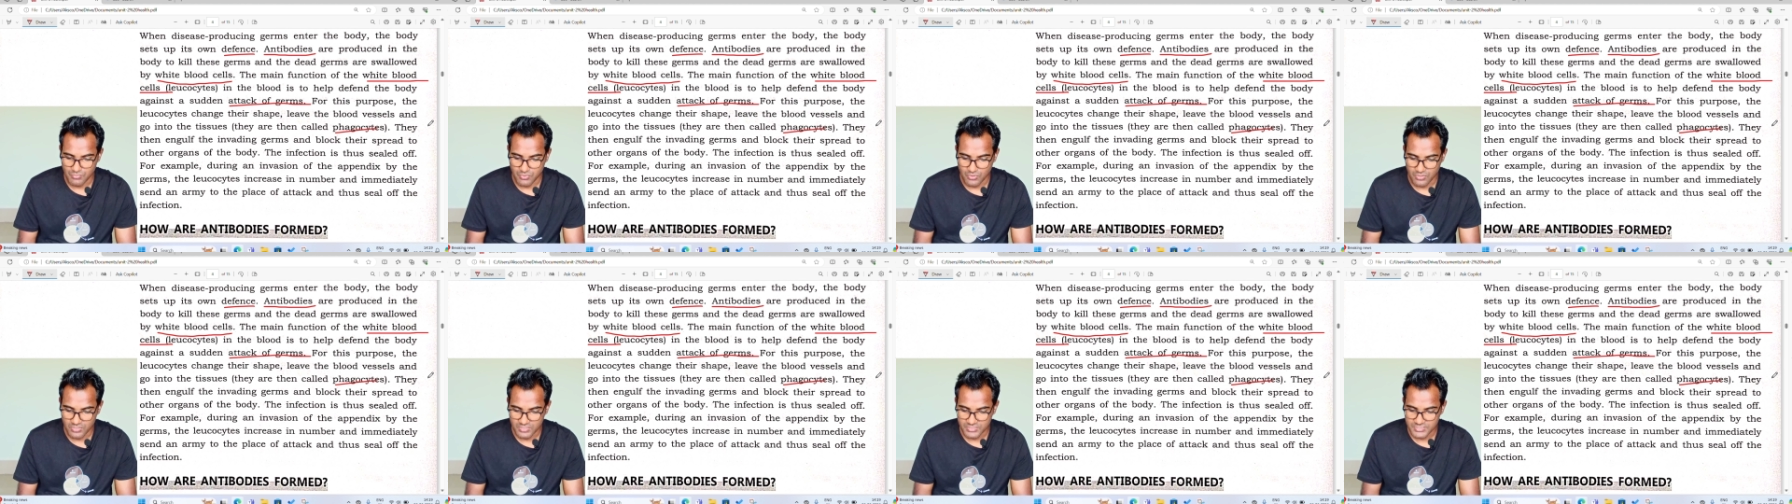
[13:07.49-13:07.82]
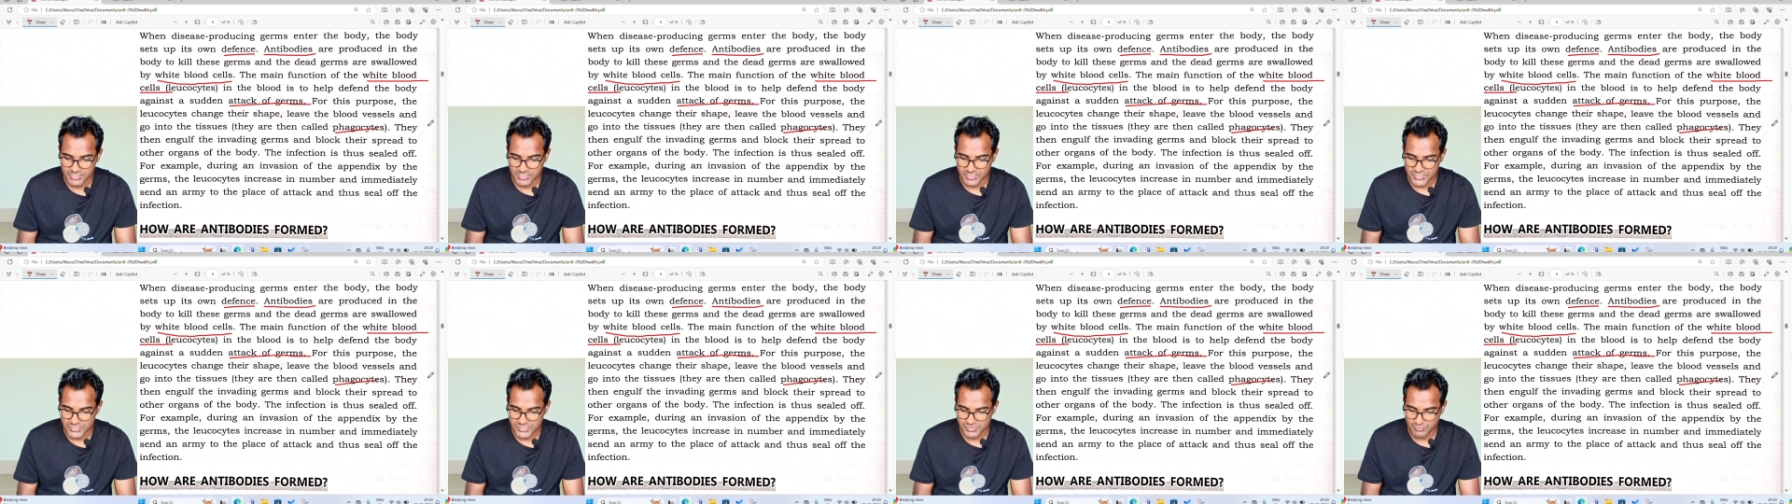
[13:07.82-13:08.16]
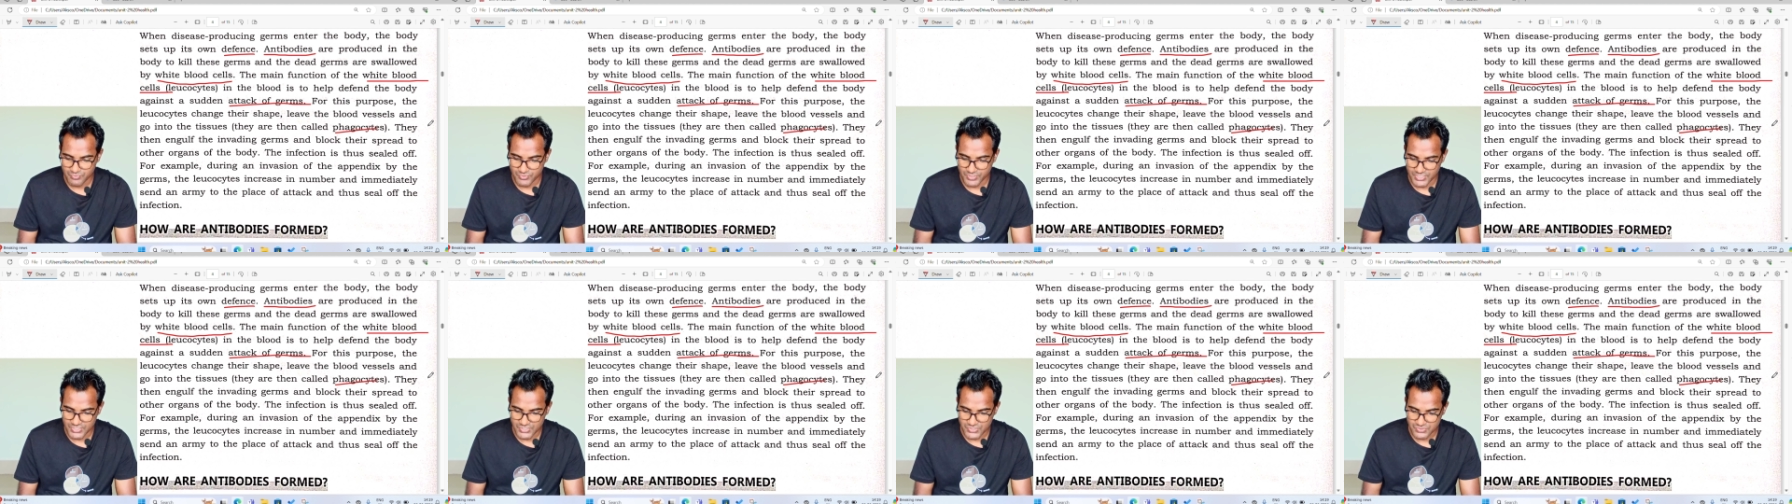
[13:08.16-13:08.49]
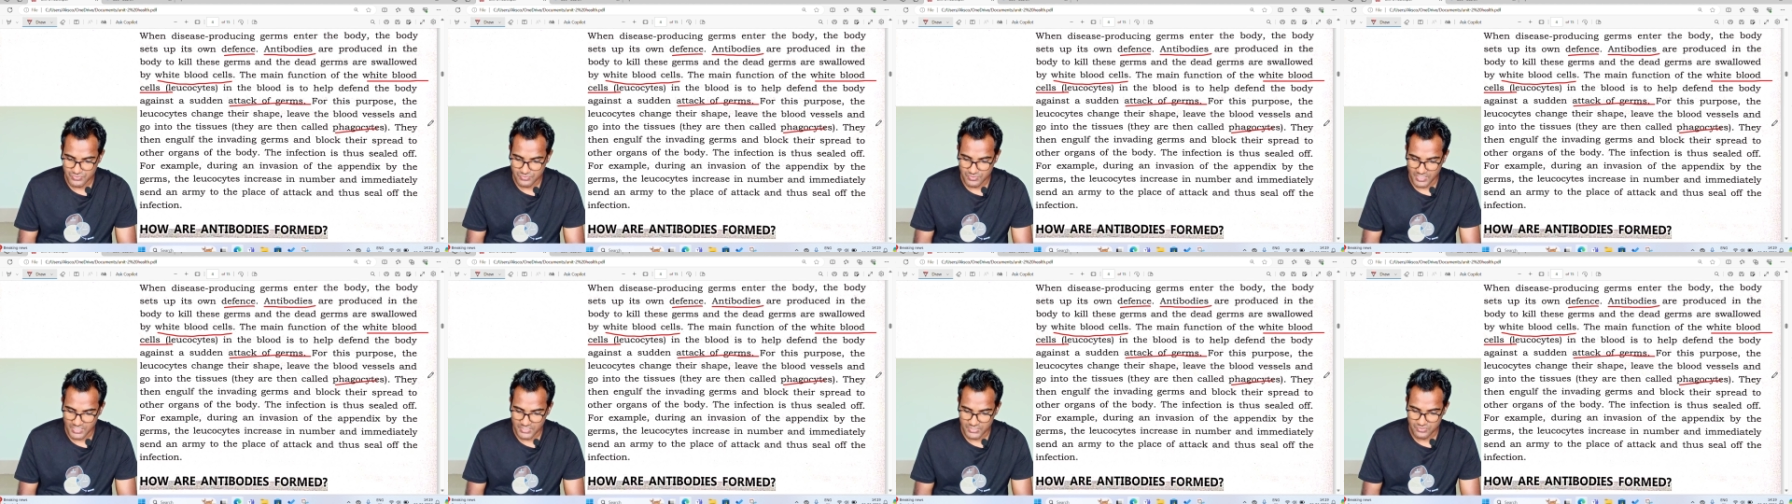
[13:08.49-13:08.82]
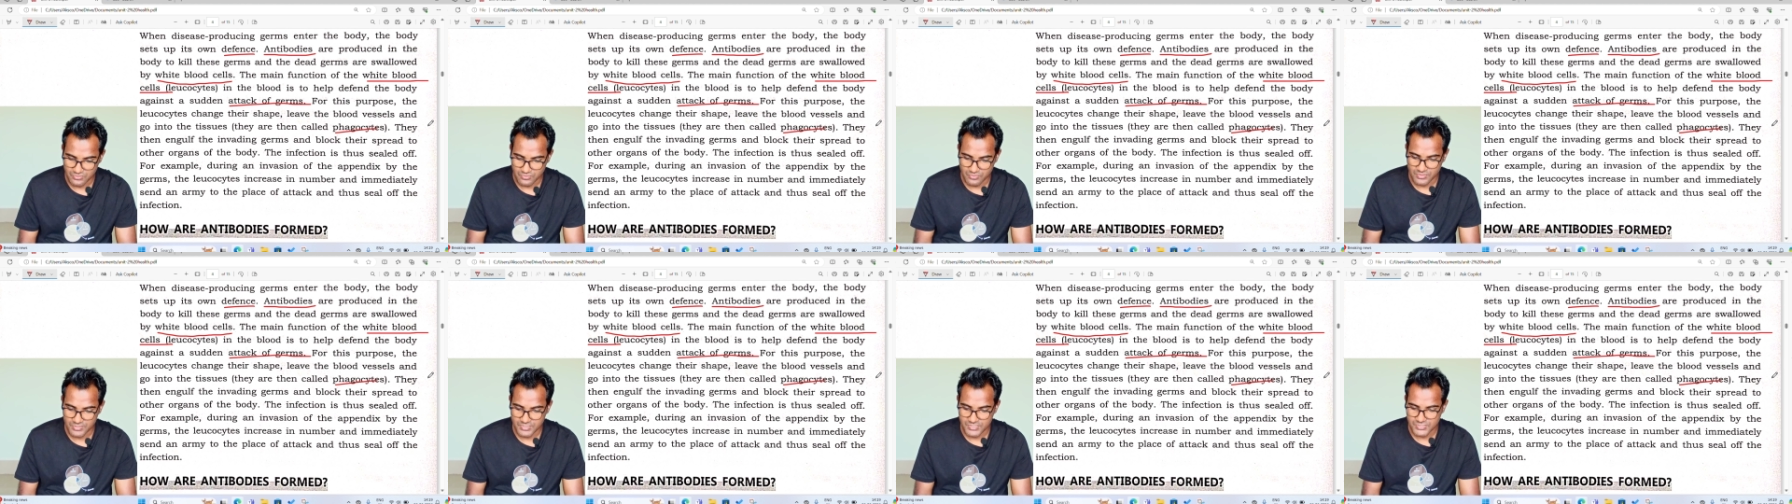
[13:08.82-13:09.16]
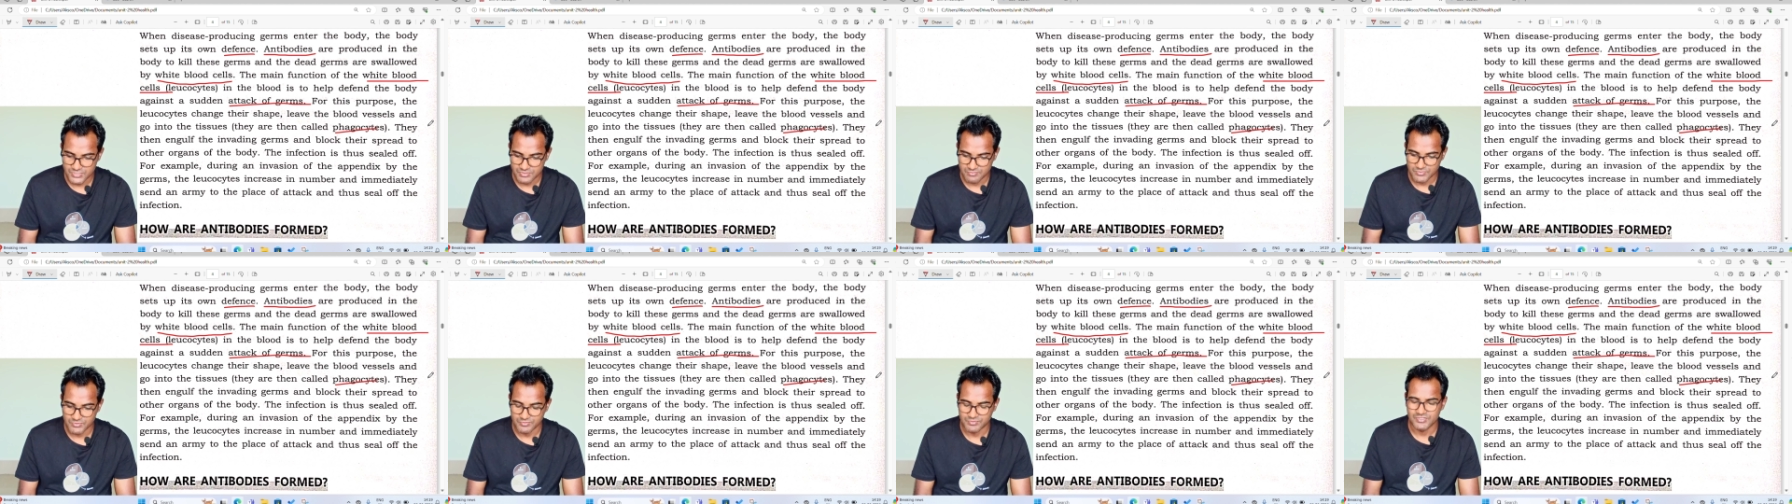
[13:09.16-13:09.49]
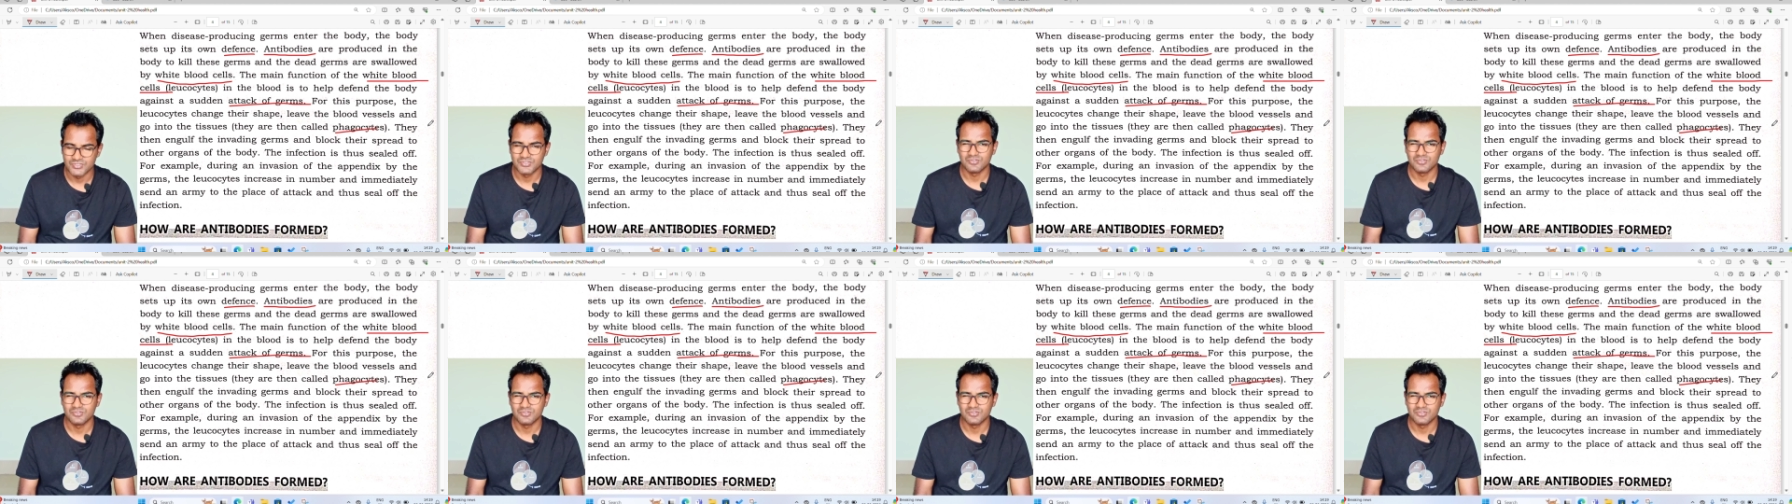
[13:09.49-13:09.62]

block their spread to other organs of the body.